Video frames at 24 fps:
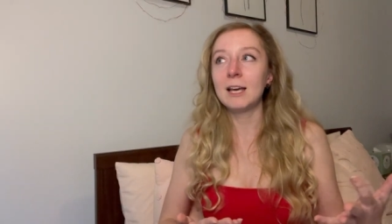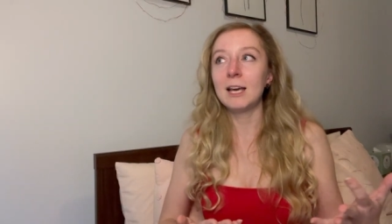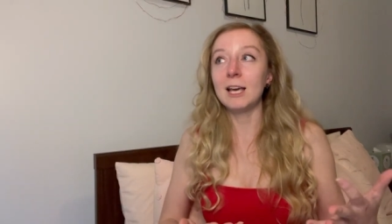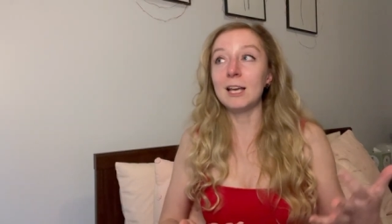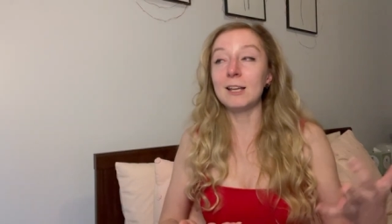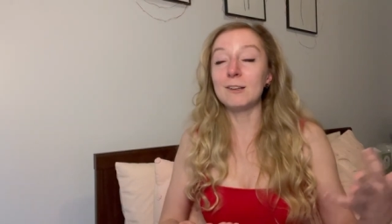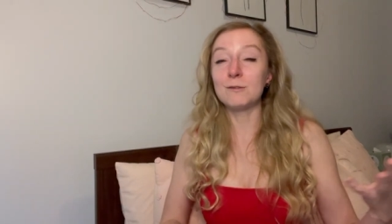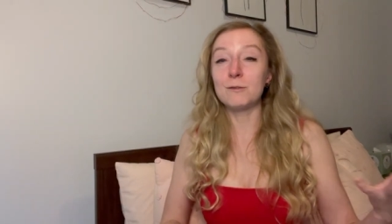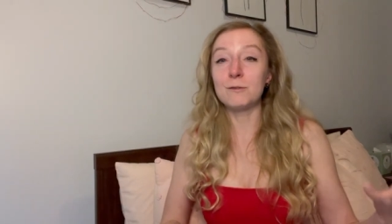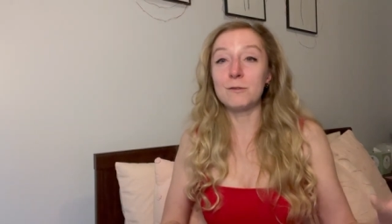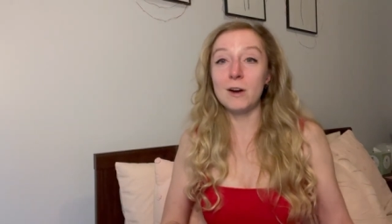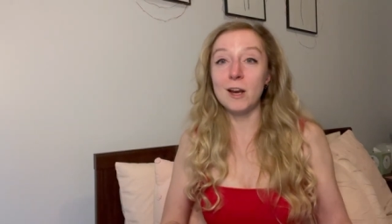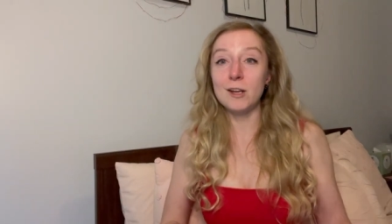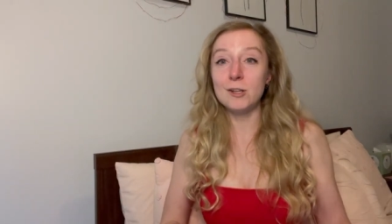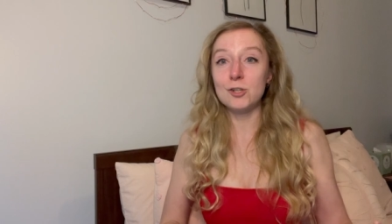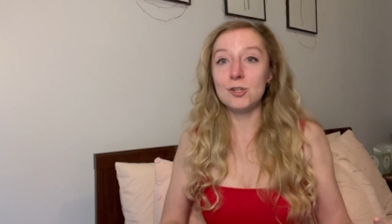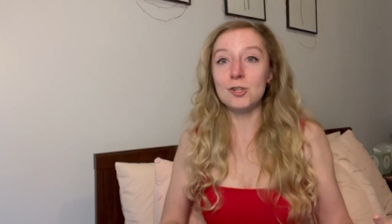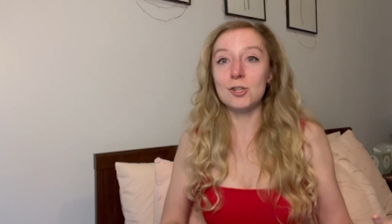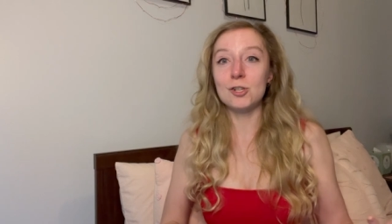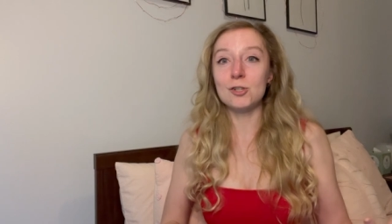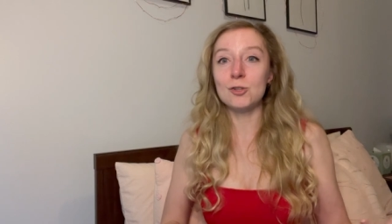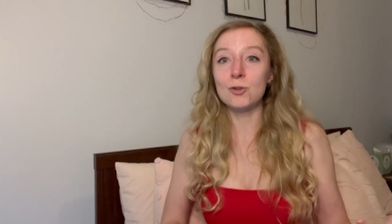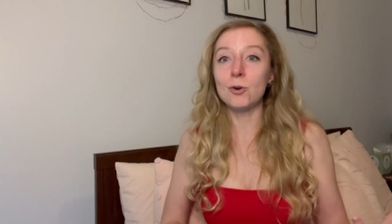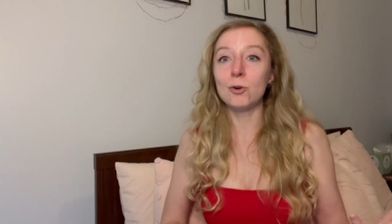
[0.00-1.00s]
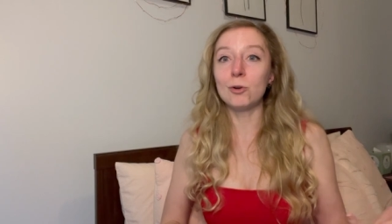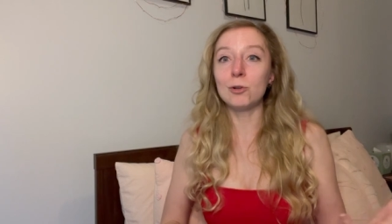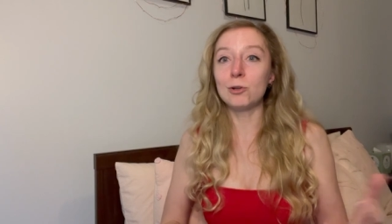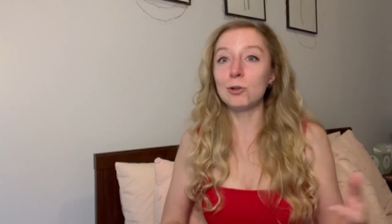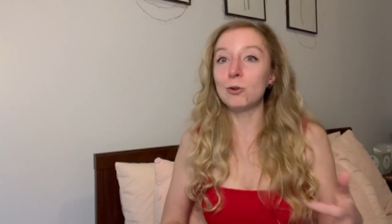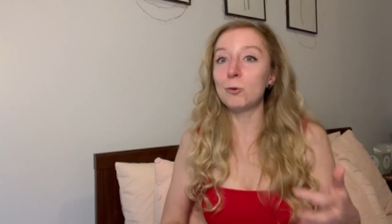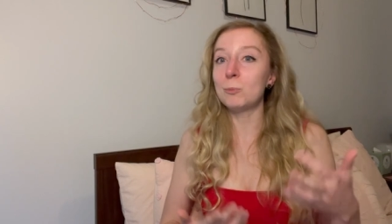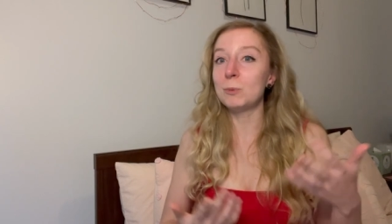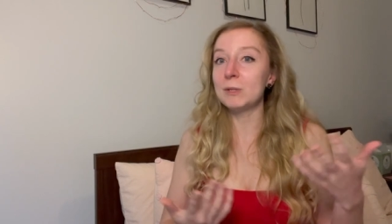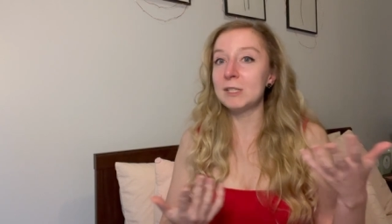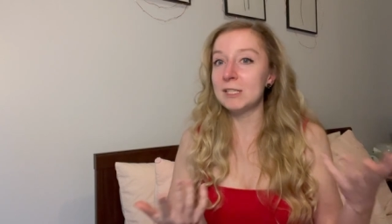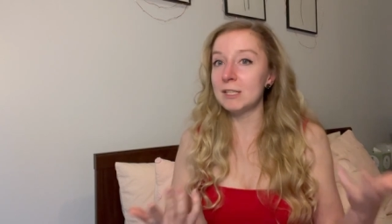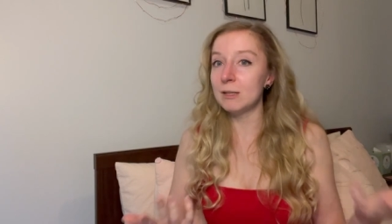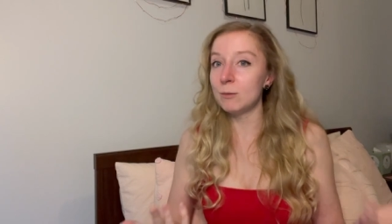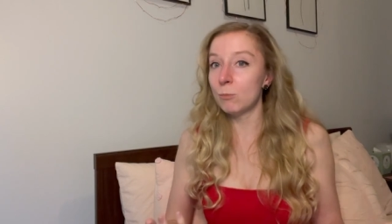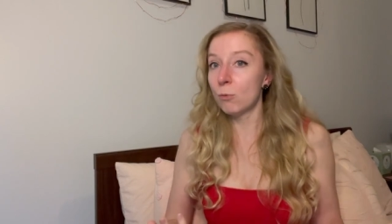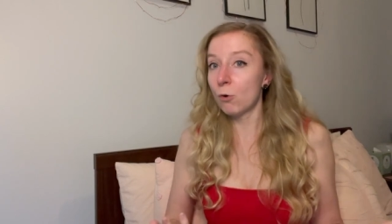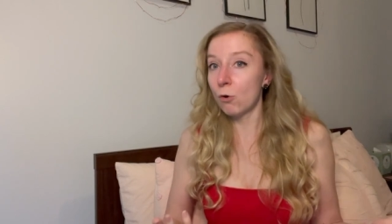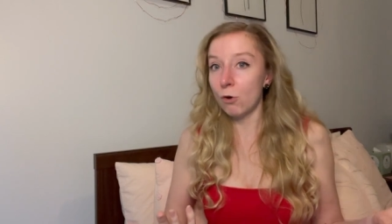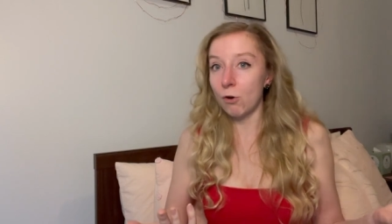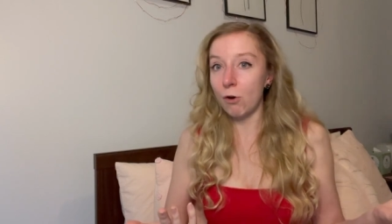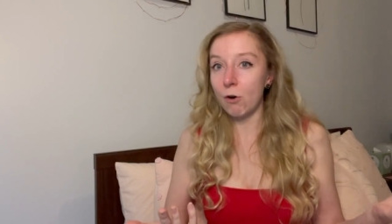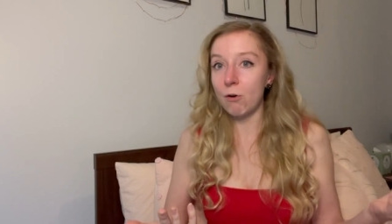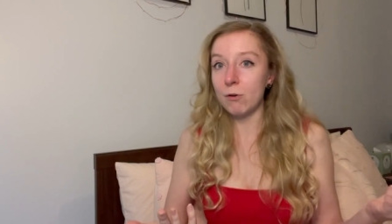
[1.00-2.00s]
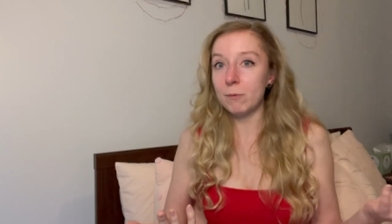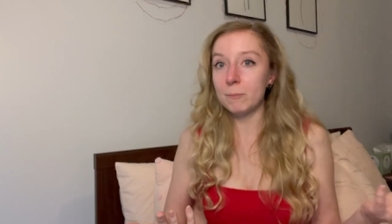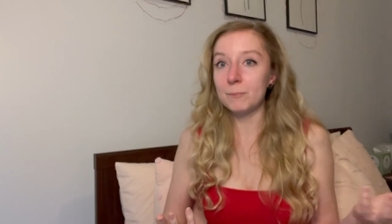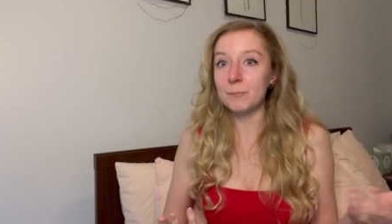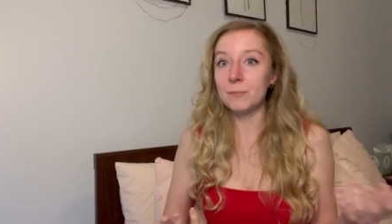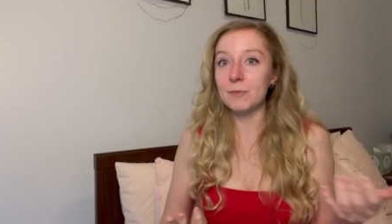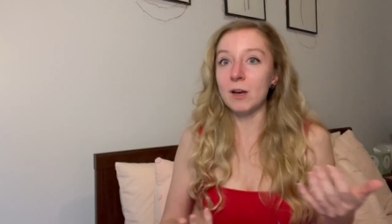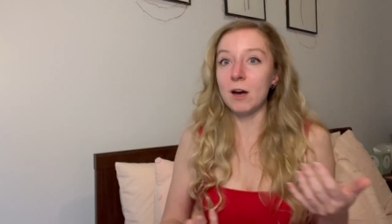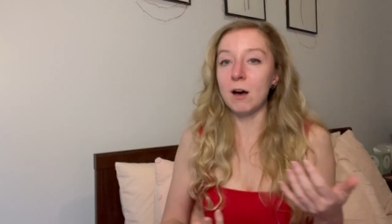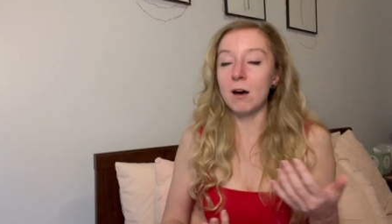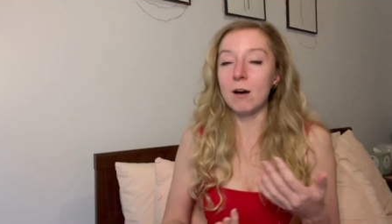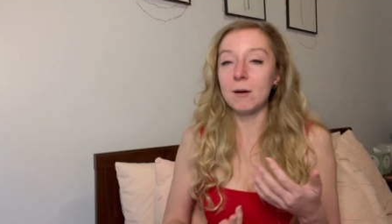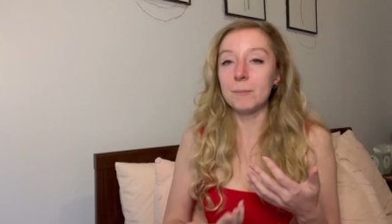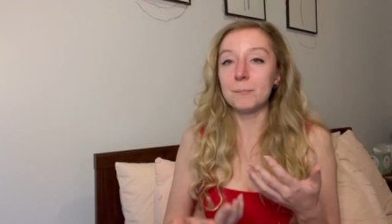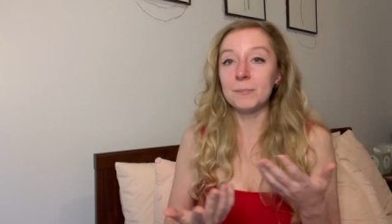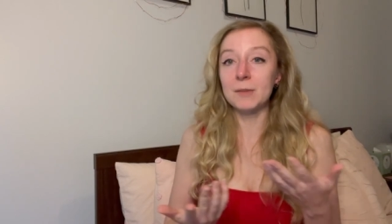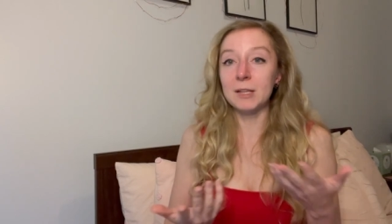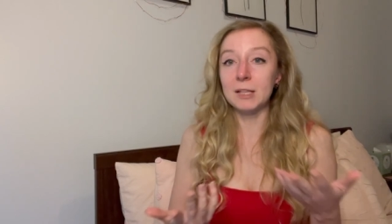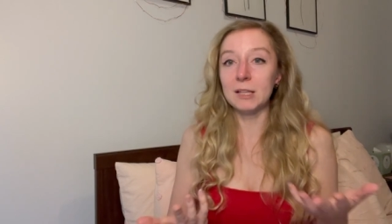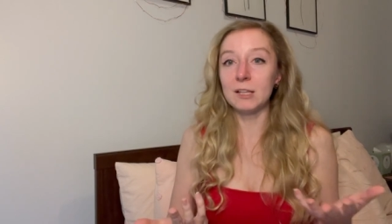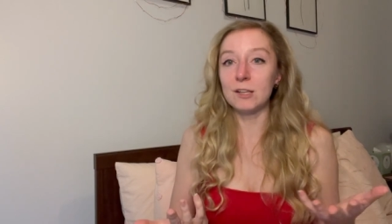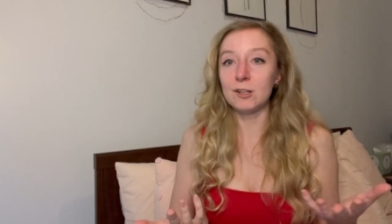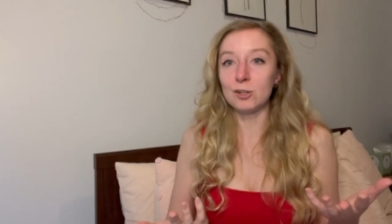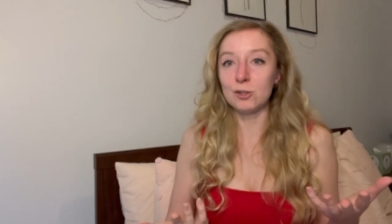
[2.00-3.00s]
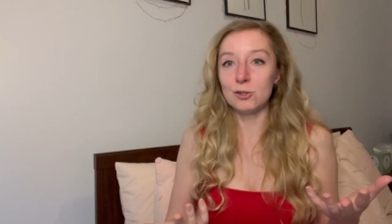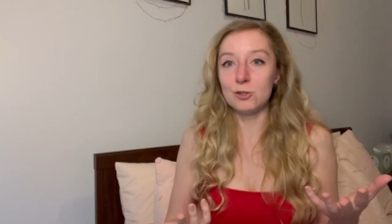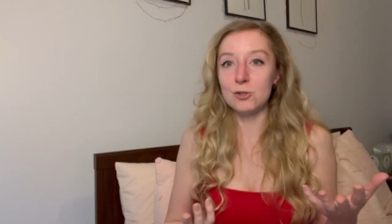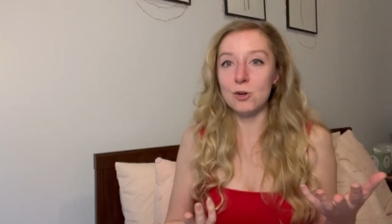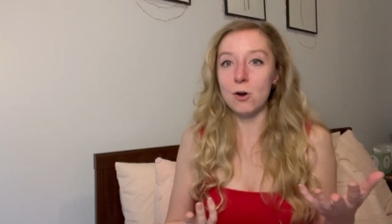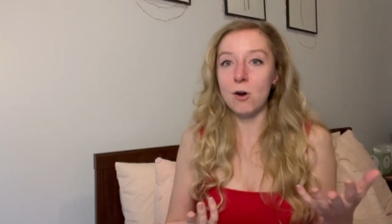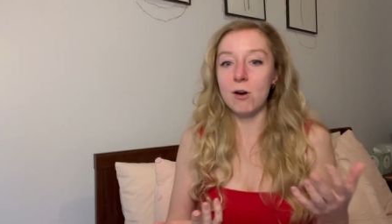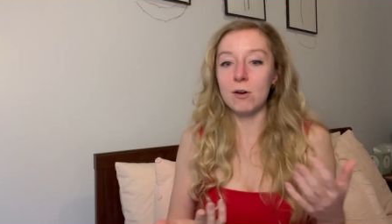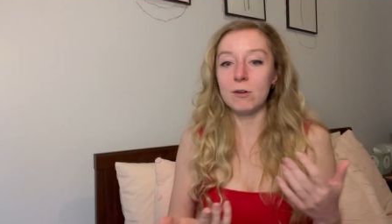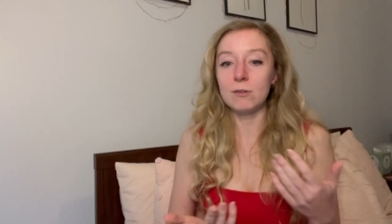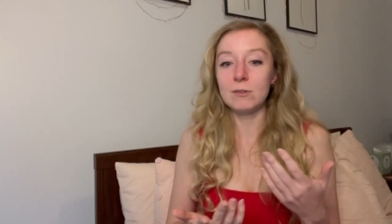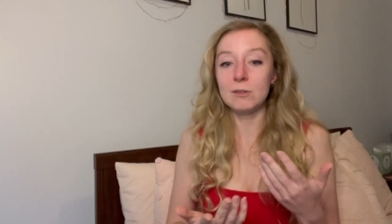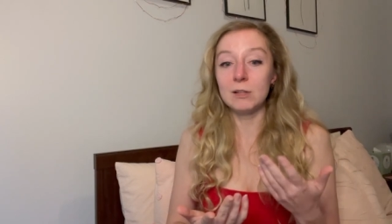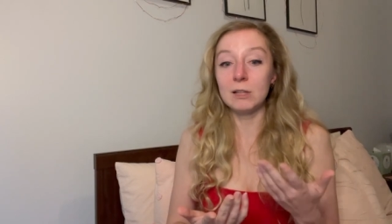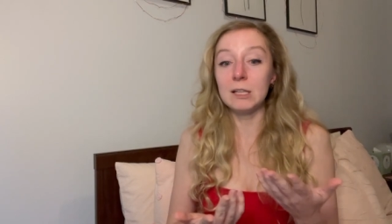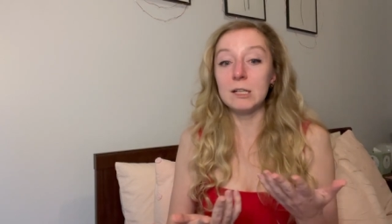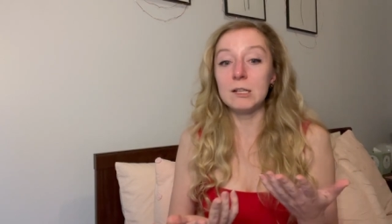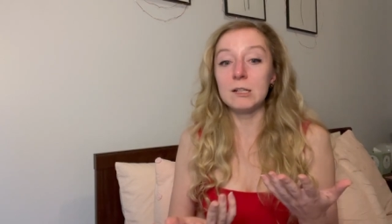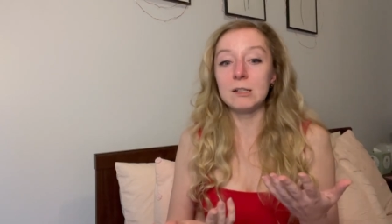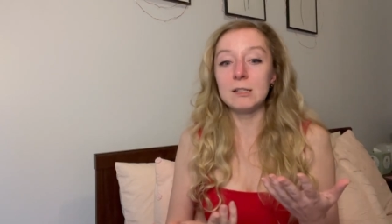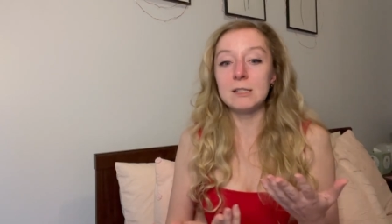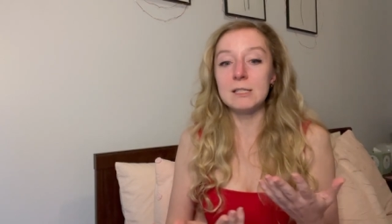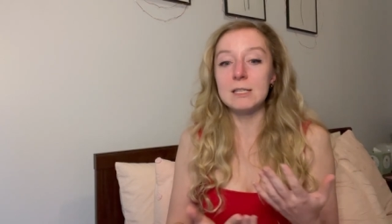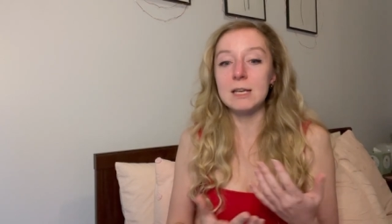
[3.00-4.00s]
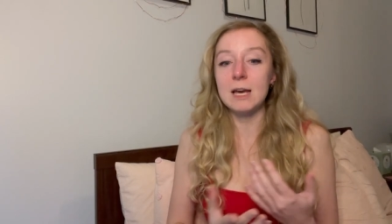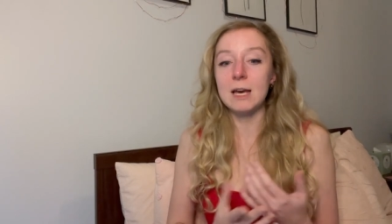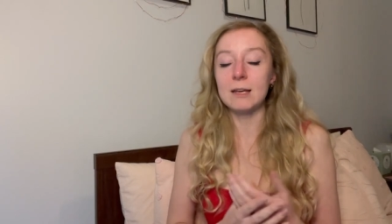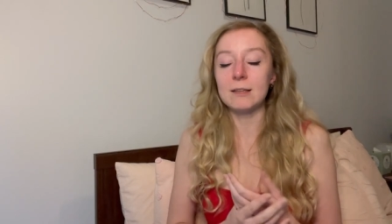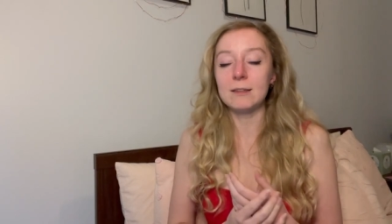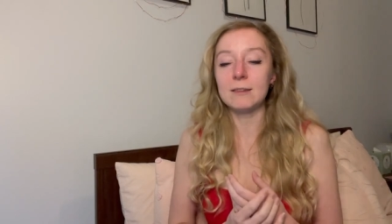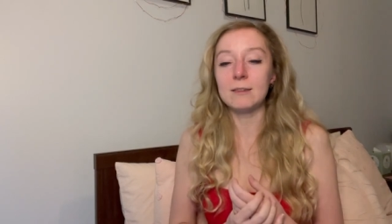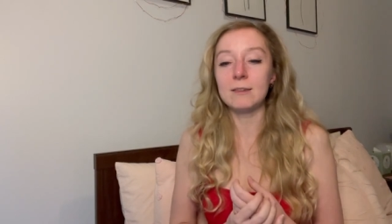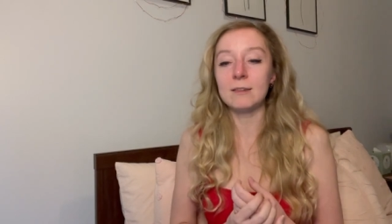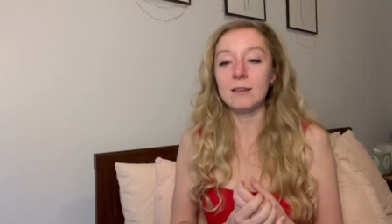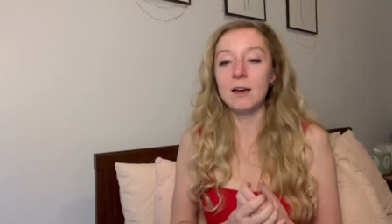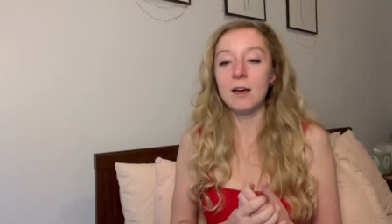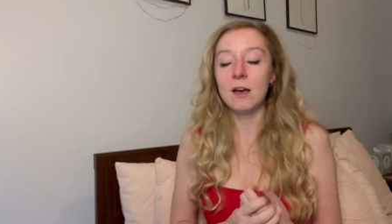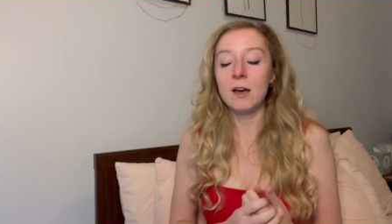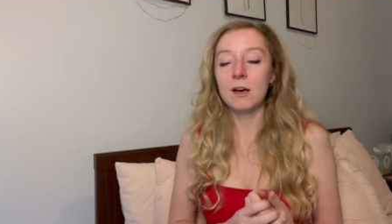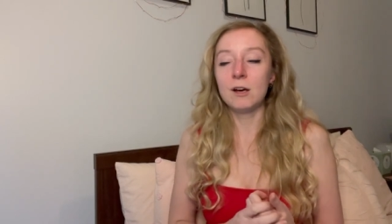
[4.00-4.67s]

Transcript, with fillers: in French is called le petit mort, um, a little dot, little death.